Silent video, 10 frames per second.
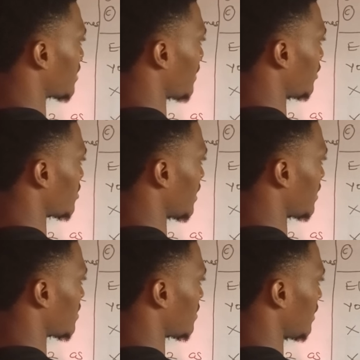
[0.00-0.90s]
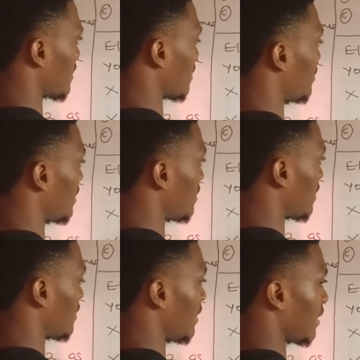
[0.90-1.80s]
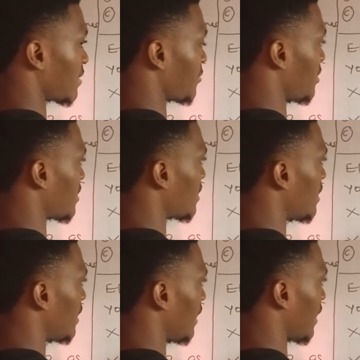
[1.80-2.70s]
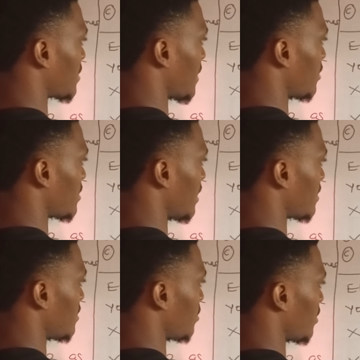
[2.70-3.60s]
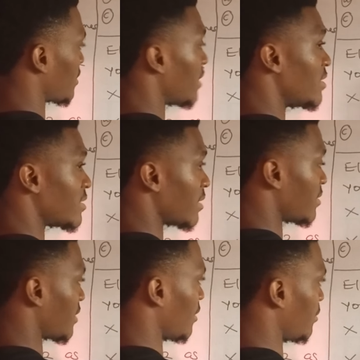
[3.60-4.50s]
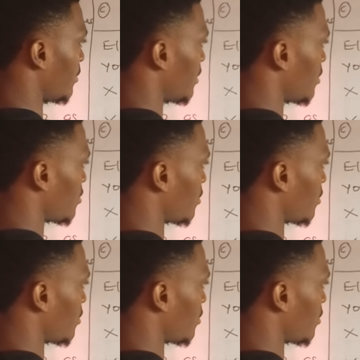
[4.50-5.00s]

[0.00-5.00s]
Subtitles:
X minus x. Let's eliminate the x first. X minus x is what? Is 0.